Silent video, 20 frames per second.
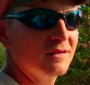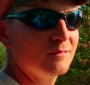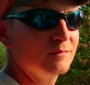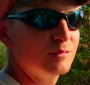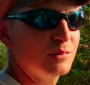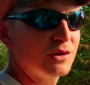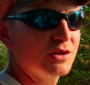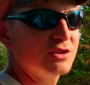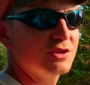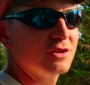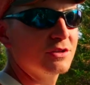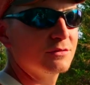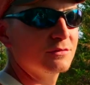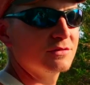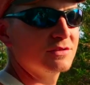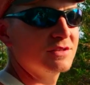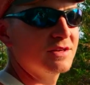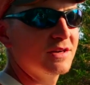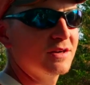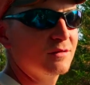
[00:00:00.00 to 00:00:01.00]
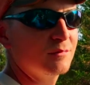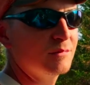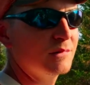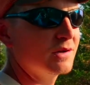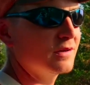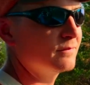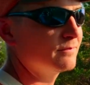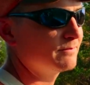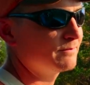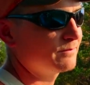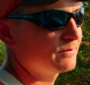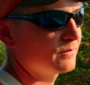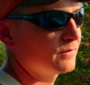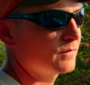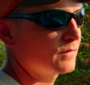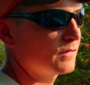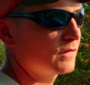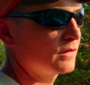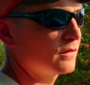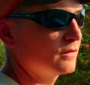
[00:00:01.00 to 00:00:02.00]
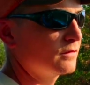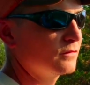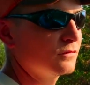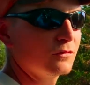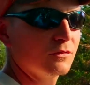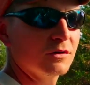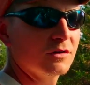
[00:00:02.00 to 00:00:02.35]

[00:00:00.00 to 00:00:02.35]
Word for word: I'm pretty sure it was deer, but we're